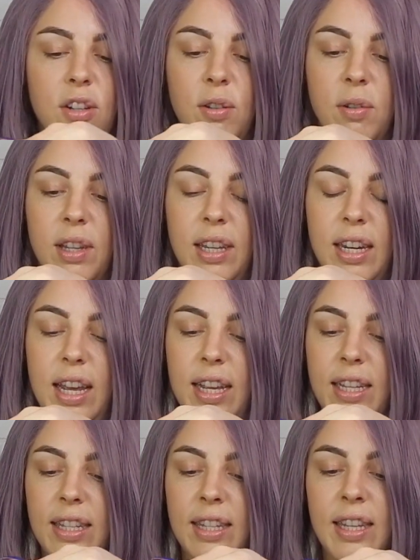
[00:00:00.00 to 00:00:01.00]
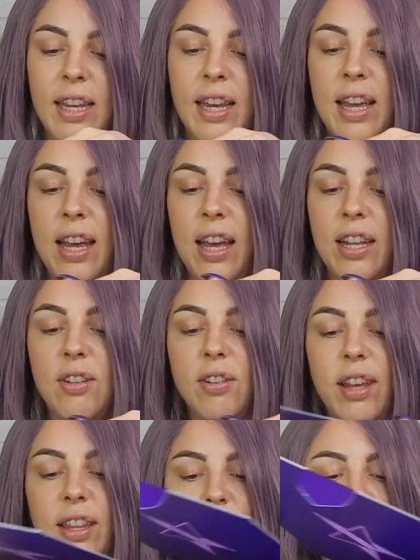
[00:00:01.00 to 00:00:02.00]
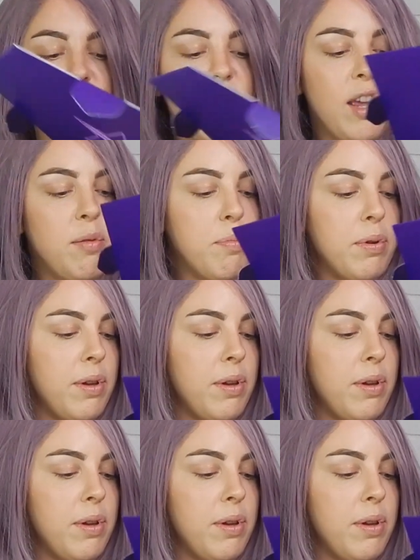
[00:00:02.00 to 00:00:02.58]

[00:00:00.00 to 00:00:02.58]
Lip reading: is really nice. I do like the shape,